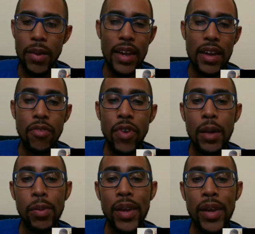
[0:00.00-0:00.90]
man, it felt
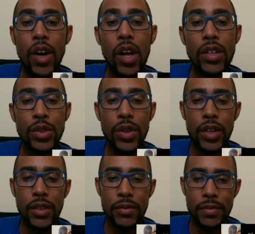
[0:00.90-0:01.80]
like playing Call of
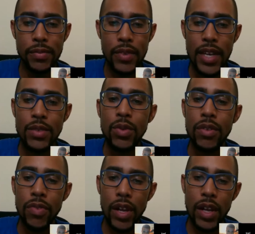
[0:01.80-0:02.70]
Duty. That's
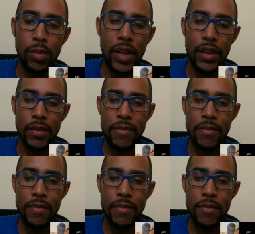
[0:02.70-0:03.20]
what it felt like playing.